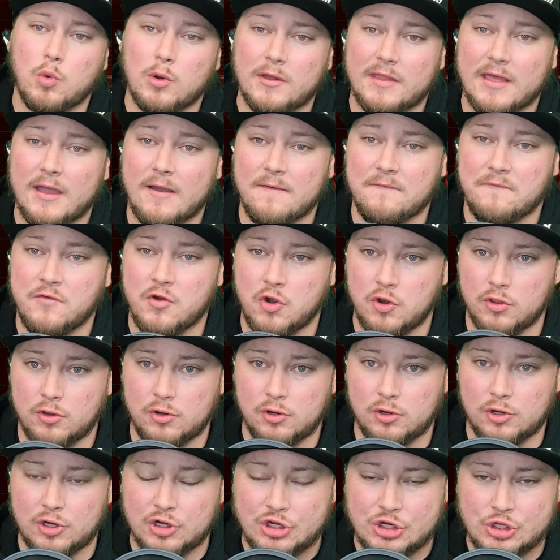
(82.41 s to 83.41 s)
Without
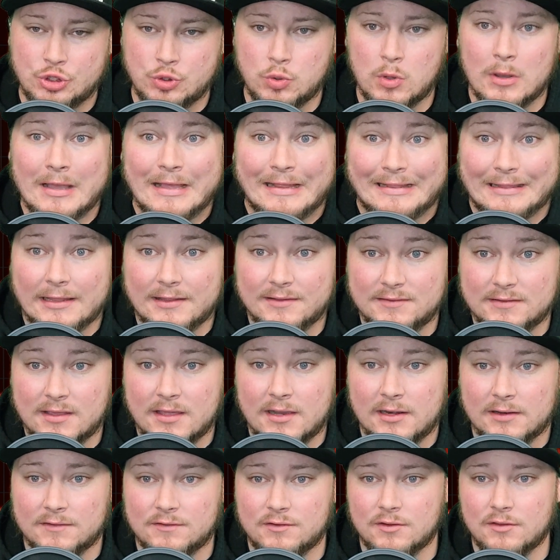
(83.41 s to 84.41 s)
further ado, let's
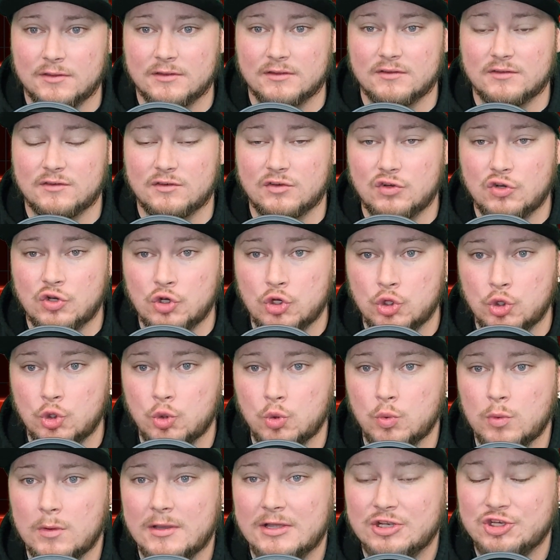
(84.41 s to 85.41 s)
get into this
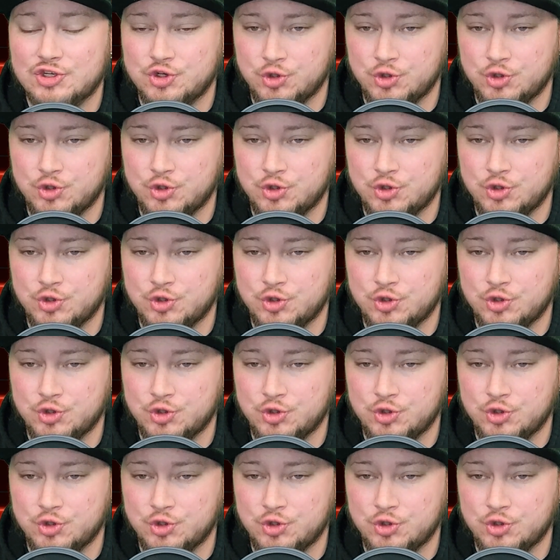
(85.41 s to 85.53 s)
new